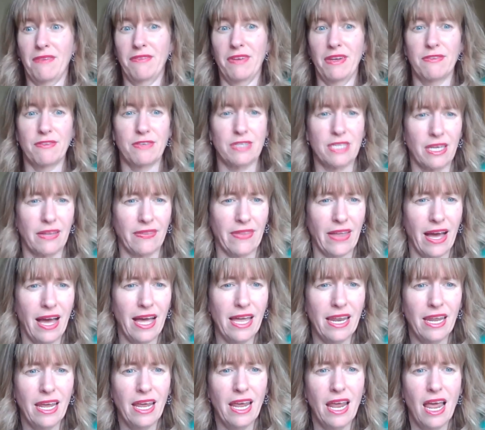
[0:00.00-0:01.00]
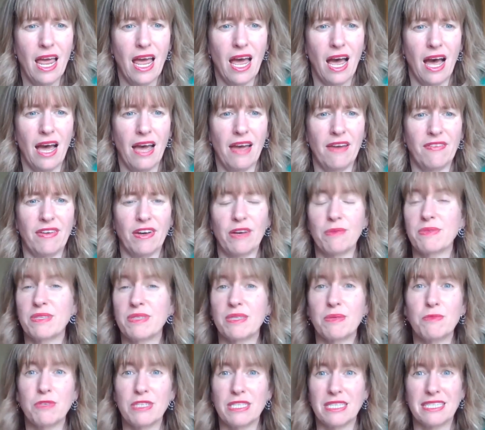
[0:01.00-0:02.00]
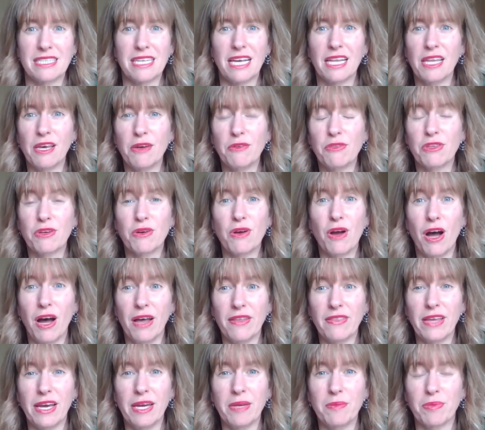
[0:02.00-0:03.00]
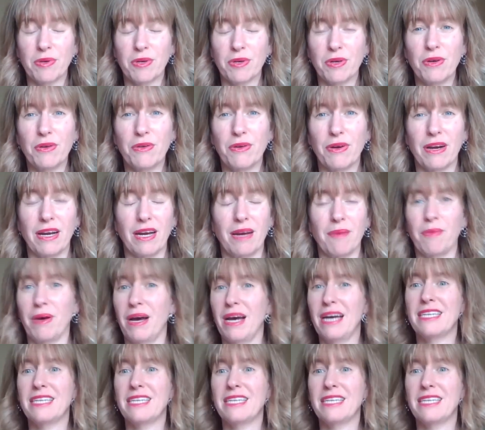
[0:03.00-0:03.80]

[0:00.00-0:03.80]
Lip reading: I've never done that. I've helped someone sell out their online program.